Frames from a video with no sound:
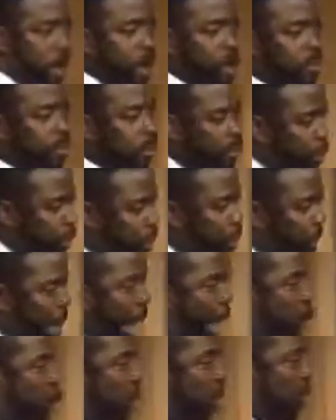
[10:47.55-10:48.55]
to do
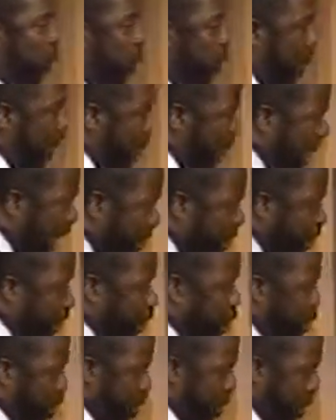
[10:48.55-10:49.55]
that which has been given
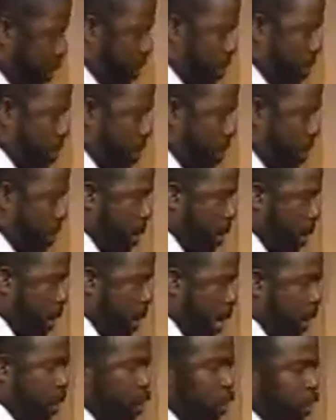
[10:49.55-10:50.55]
you to do,
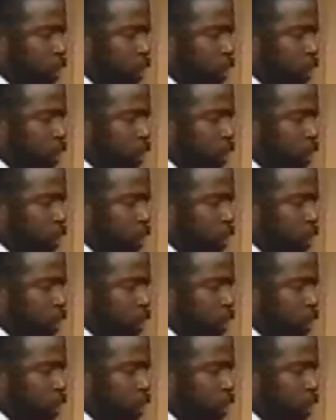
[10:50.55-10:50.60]
and you